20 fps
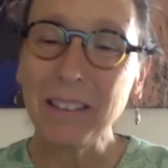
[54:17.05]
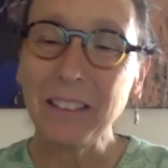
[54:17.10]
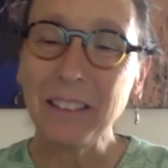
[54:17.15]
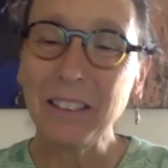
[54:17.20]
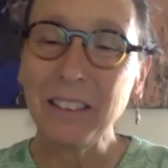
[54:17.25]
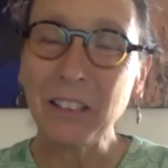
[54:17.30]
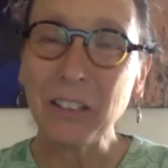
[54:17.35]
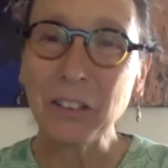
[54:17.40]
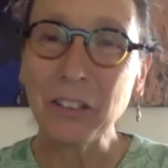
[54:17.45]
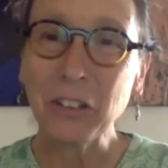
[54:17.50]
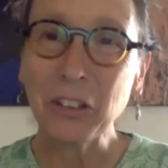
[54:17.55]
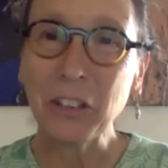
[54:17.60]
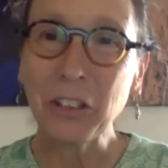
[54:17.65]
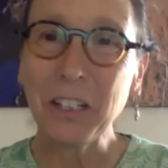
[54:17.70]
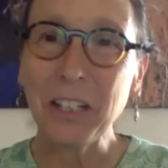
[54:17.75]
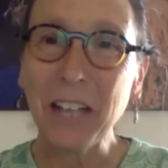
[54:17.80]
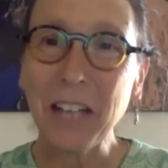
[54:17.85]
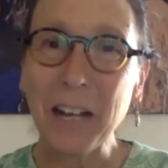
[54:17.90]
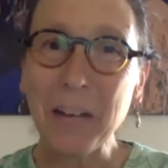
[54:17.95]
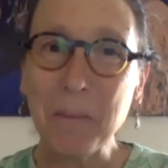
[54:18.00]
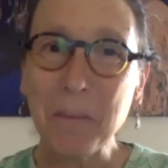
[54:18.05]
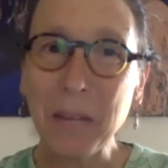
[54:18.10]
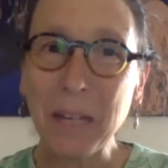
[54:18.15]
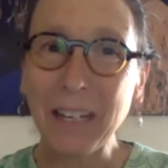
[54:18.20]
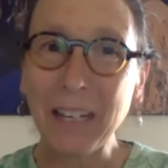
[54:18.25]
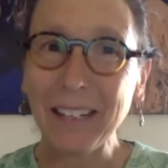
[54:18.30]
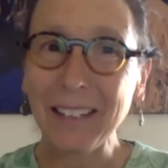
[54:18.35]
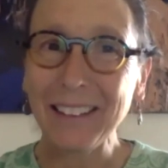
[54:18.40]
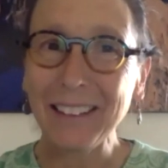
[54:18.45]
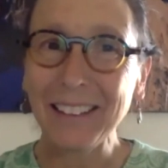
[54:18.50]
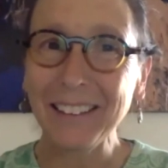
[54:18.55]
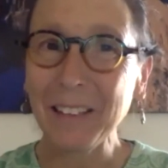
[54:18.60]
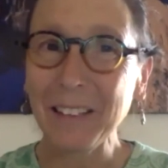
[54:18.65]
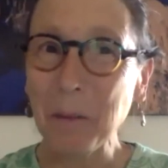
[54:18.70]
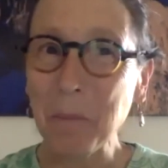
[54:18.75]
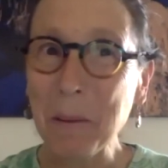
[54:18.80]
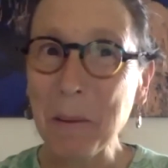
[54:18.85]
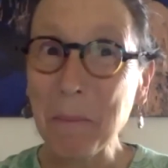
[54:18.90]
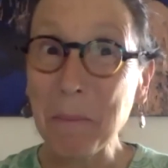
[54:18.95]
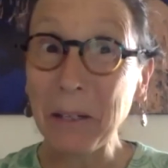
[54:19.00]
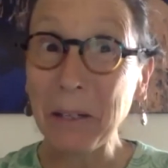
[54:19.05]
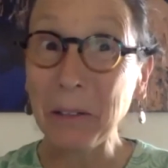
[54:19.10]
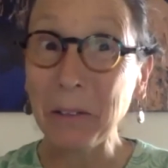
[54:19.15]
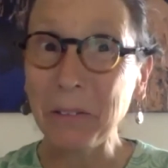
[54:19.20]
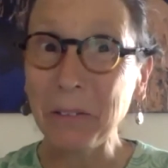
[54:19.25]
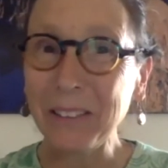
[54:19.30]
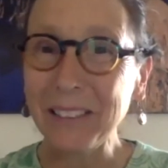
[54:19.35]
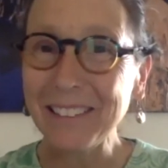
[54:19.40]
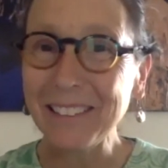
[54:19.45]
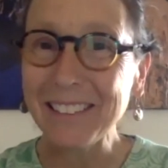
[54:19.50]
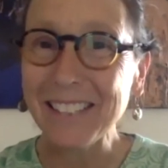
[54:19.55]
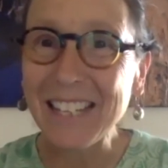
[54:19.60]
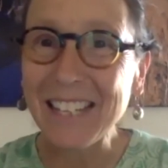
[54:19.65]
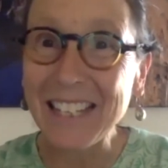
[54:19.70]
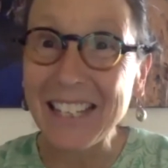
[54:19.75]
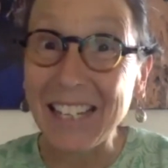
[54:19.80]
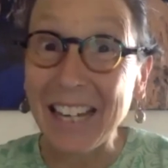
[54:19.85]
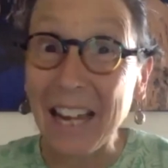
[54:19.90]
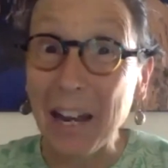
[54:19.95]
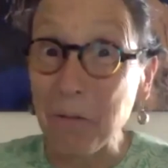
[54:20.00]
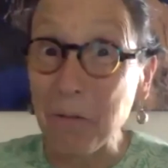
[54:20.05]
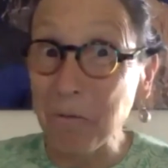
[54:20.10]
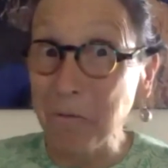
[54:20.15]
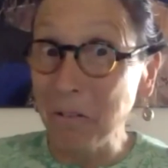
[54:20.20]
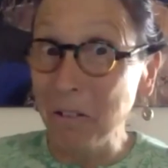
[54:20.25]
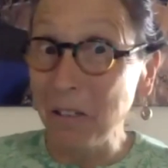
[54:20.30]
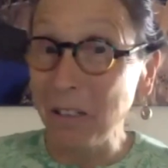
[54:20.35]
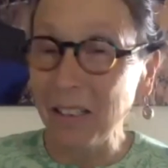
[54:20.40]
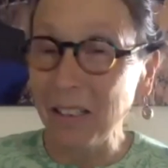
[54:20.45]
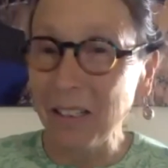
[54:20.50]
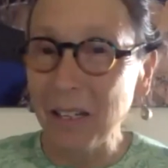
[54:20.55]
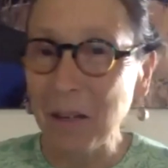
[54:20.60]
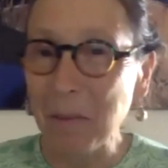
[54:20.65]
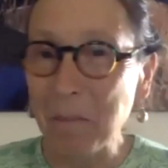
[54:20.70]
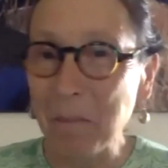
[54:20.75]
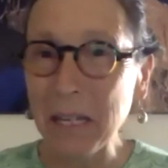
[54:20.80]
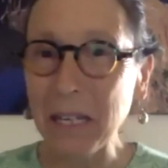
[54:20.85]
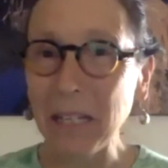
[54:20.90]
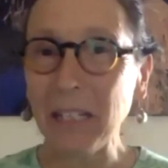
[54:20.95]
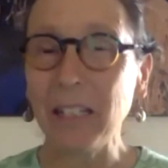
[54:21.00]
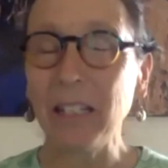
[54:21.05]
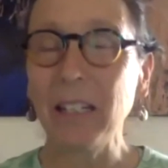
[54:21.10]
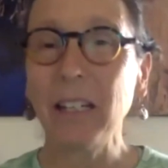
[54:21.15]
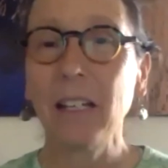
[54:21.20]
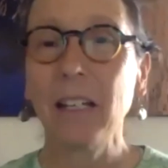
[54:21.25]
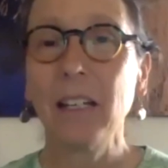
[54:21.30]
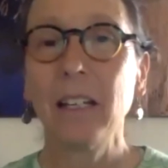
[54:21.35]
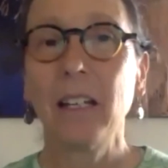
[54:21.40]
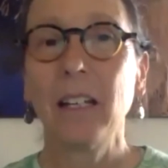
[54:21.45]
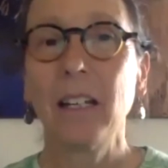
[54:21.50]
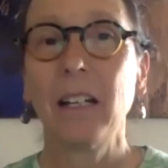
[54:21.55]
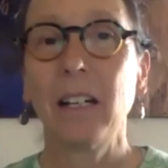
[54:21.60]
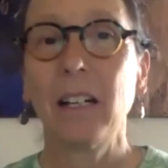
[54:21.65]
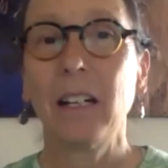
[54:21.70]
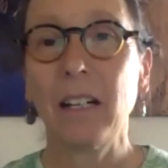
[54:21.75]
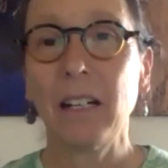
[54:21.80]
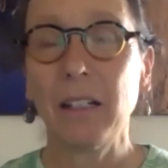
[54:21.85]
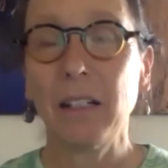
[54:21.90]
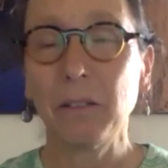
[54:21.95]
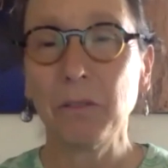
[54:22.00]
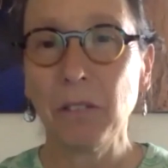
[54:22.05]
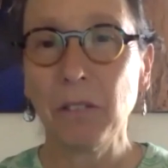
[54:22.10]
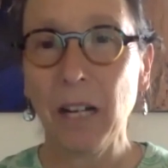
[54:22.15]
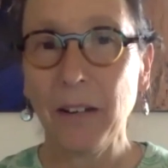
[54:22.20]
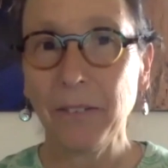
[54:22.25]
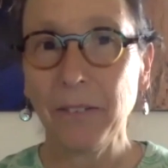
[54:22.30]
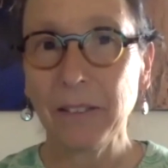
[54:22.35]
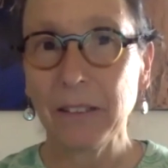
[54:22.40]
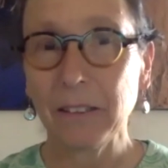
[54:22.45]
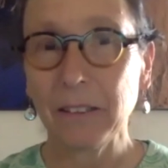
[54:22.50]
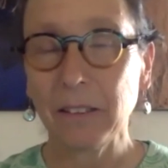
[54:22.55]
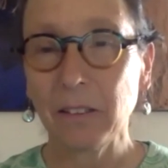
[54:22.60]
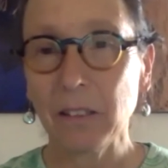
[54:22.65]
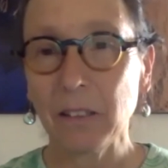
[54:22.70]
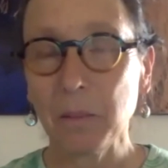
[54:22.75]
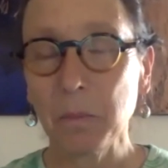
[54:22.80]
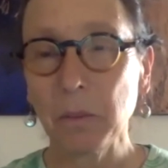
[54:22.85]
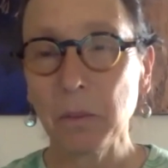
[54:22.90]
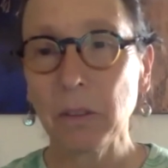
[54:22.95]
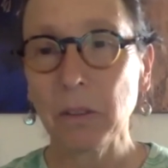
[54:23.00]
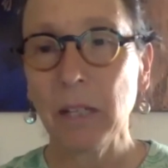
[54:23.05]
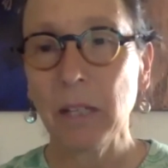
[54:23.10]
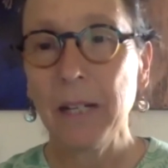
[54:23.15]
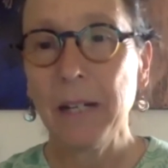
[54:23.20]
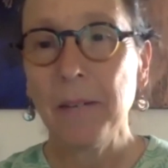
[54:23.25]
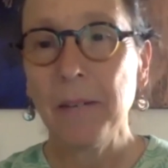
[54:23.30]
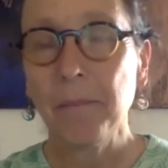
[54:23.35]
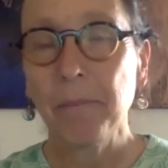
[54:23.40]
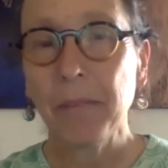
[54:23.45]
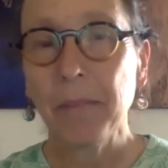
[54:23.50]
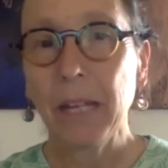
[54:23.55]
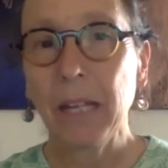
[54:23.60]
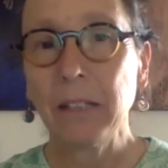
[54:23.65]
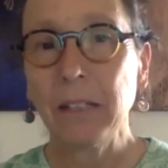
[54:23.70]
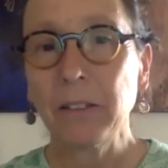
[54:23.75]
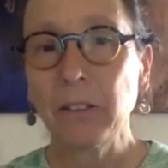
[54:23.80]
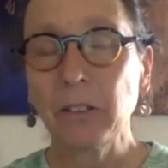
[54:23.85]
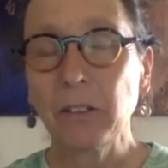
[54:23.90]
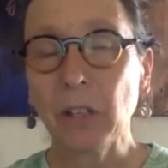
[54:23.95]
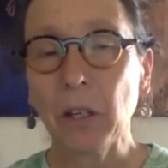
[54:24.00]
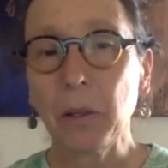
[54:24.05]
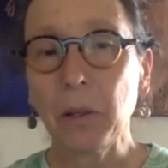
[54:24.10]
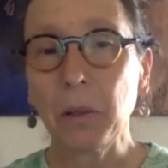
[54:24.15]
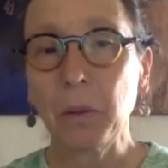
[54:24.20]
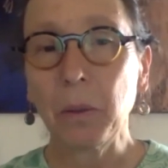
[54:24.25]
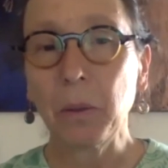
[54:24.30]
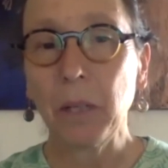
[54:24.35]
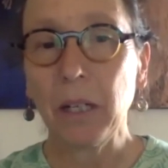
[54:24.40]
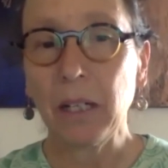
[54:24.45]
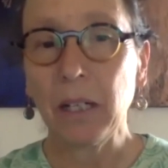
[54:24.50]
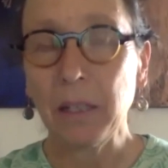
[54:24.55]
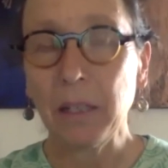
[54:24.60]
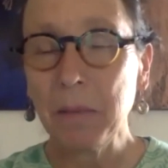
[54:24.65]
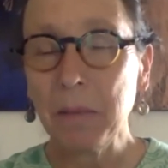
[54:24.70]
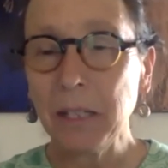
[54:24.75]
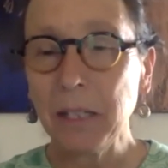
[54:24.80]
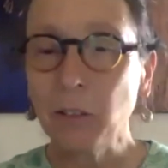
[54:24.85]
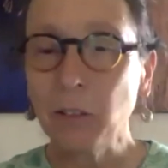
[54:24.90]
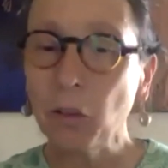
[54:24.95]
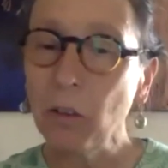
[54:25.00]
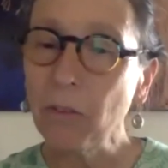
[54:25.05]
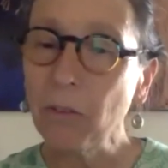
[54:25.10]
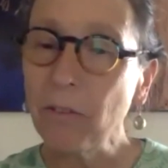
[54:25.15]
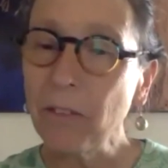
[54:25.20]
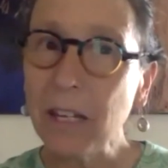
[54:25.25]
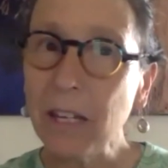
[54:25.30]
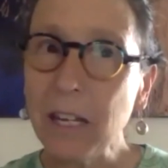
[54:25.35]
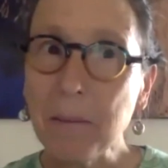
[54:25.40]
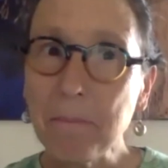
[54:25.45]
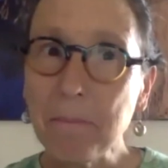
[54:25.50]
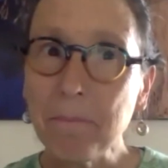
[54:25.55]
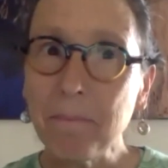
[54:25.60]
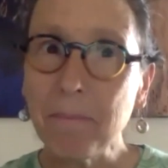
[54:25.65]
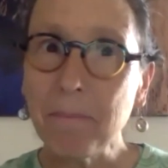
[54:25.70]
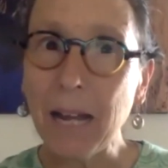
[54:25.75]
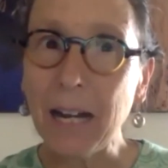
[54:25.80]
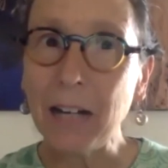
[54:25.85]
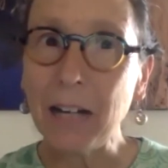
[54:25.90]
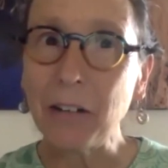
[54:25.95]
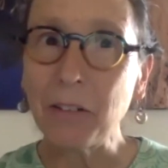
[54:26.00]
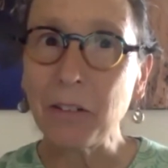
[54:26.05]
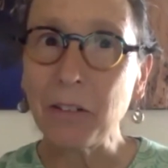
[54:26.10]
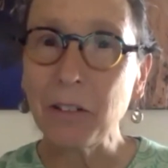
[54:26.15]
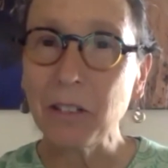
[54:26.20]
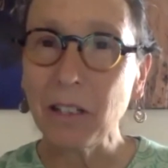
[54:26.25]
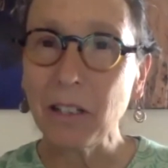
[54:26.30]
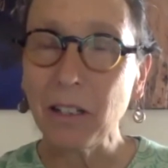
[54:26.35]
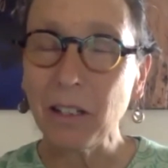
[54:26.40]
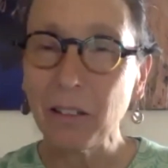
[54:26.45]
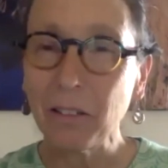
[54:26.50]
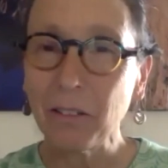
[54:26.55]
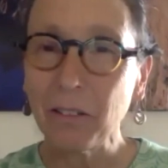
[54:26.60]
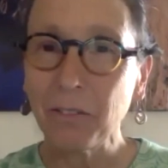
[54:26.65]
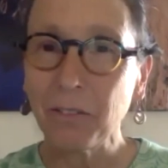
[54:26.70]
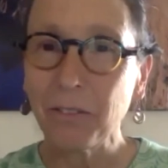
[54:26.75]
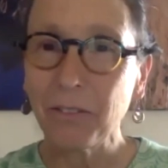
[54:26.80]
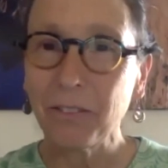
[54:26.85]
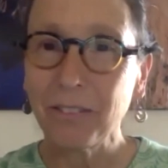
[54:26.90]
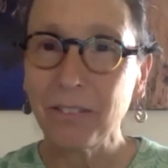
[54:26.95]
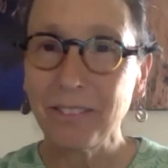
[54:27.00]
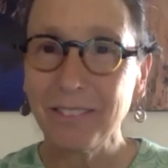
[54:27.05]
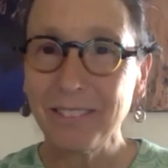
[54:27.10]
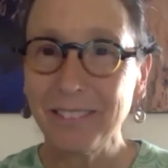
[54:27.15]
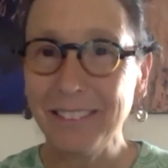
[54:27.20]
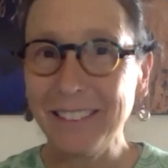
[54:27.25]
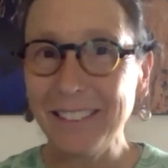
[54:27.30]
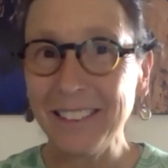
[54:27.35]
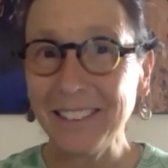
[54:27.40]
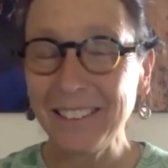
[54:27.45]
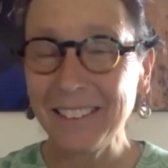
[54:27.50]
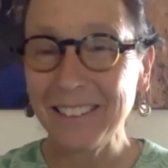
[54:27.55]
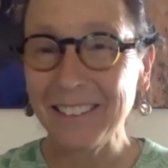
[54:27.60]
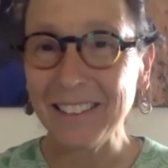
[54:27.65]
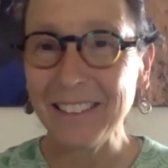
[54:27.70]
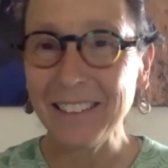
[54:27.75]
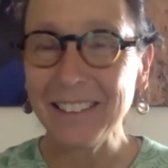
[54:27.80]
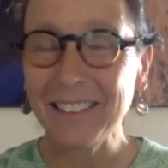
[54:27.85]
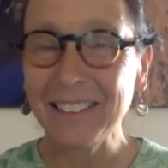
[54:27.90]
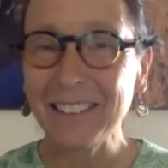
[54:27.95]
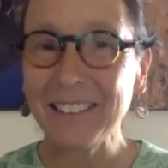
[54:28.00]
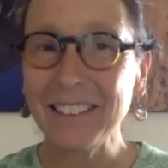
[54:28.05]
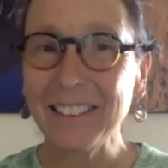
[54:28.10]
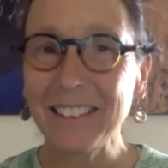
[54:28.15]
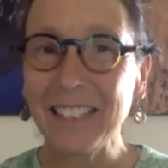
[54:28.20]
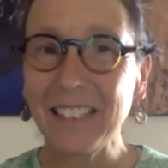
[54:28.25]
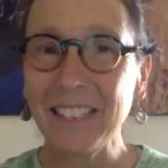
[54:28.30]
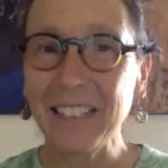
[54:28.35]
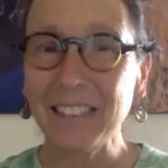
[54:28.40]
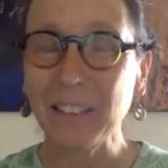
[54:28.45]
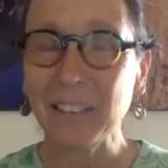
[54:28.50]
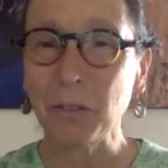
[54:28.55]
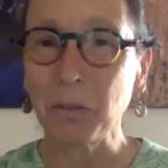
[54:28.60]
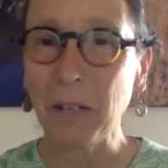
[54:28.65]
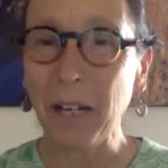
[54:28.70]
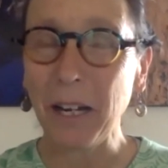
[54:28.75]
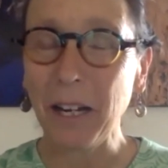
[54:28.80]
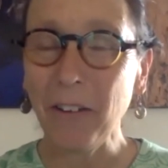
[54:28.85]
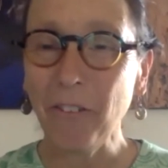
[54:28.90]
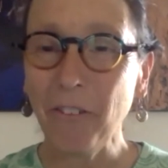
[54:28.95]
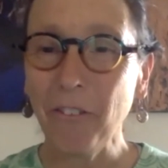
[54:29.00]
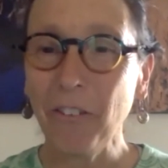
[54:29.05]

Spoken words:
started out making a little bit bigger ones, and then they got really big rafe systems. And so it's sort of the amount of distance that is a rafe